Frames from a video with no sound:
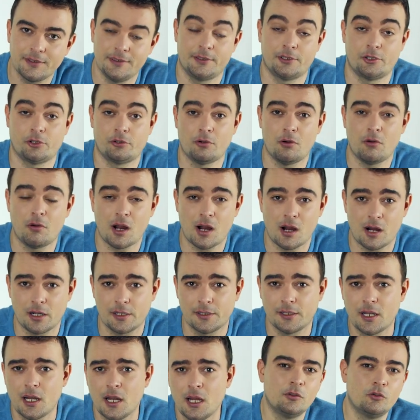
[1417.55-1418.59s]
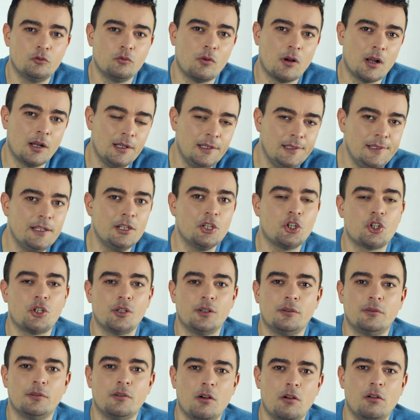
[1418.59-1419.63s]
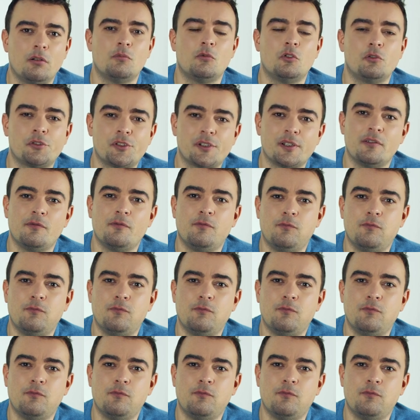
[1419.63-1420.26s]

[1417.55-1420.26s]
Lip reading: it's so hard to unleash almost